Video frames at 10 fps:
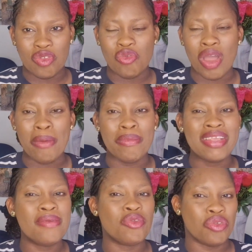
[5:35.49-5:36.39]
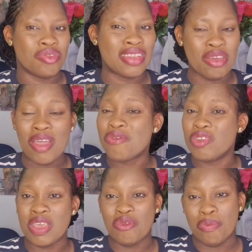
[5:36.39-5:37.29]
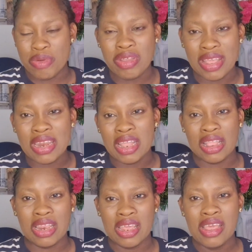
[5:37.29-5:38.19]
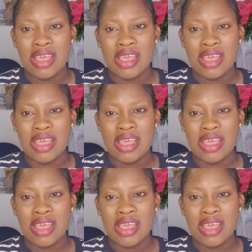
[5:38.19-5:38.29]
So I made him to understand that you have to give your parents anything.